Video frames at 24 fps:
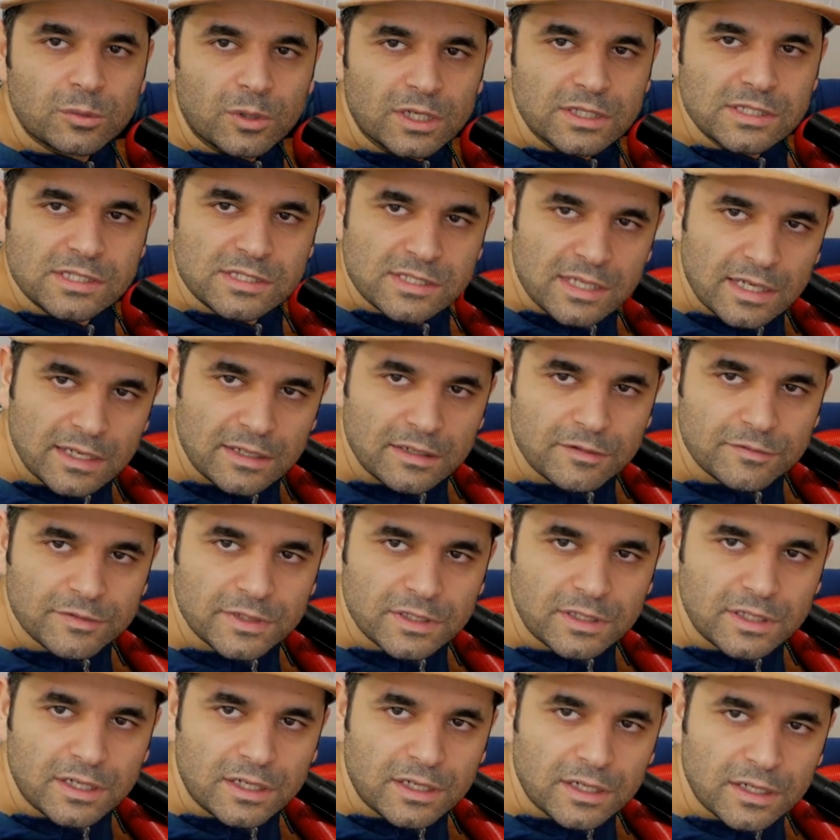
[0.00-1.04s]
one side of
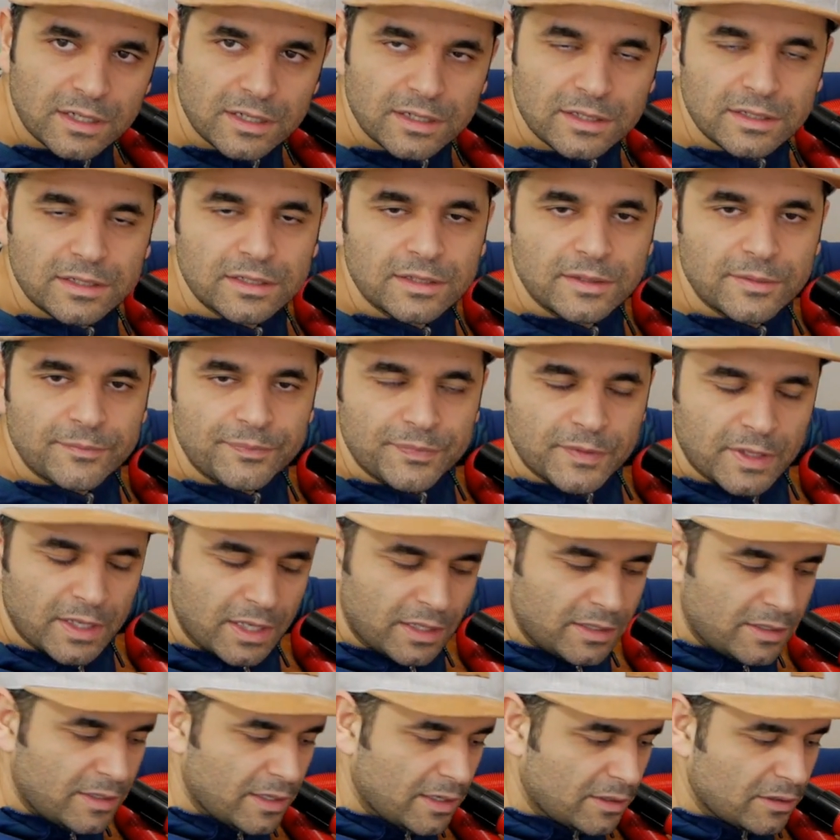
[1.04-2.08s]
the car
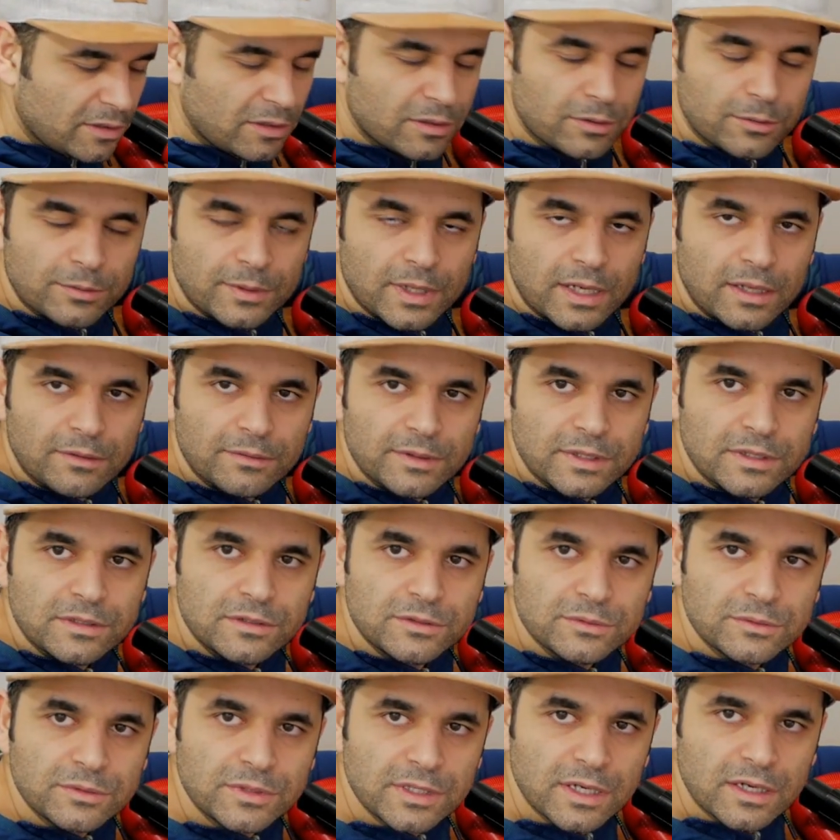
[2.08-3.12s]
and then go around and
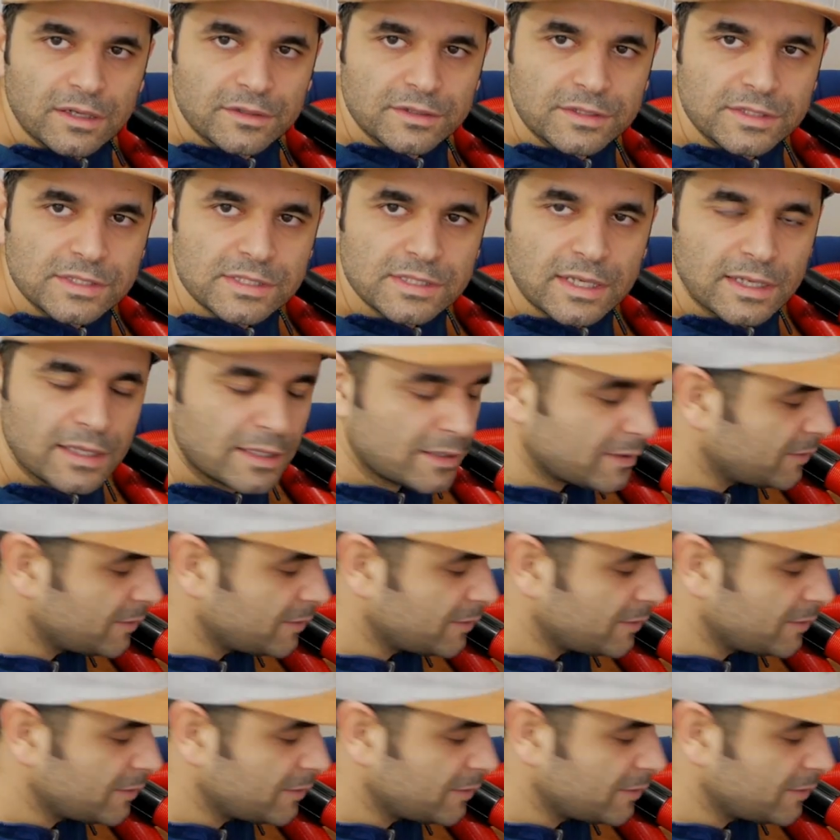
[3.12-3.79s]
do the other side.